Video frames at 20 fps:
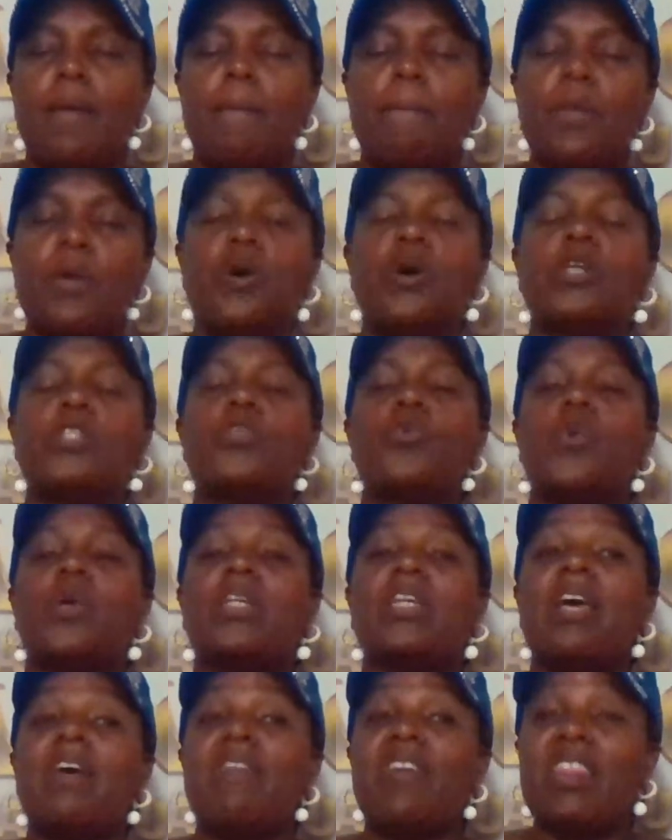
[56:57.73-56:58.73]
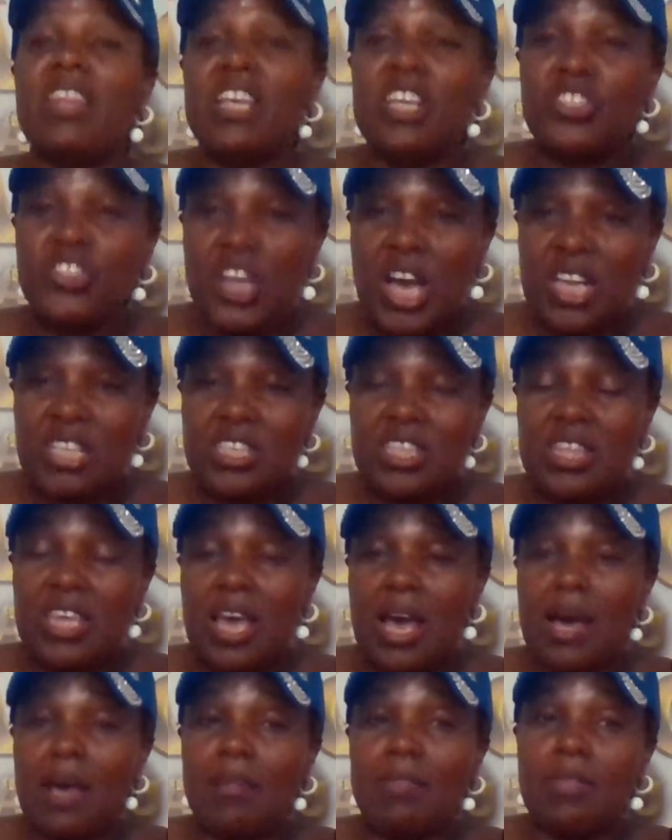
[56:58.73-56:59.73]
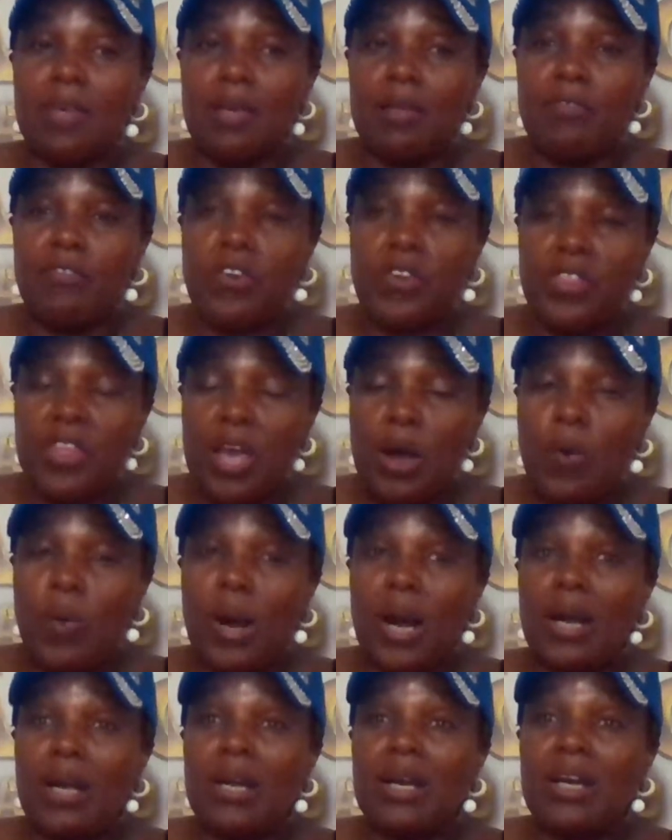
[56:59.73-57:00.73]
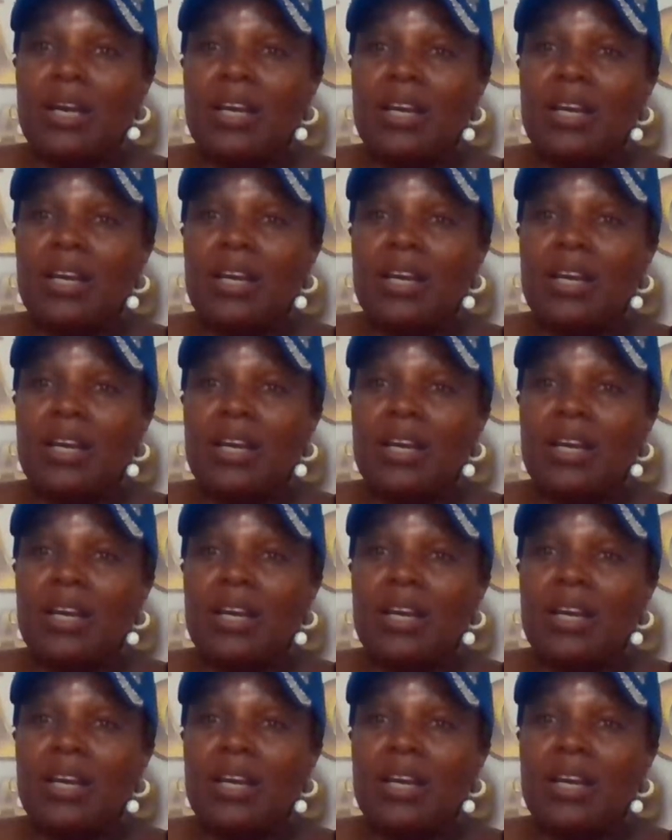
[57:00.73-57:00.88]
Because whatever they charge for their work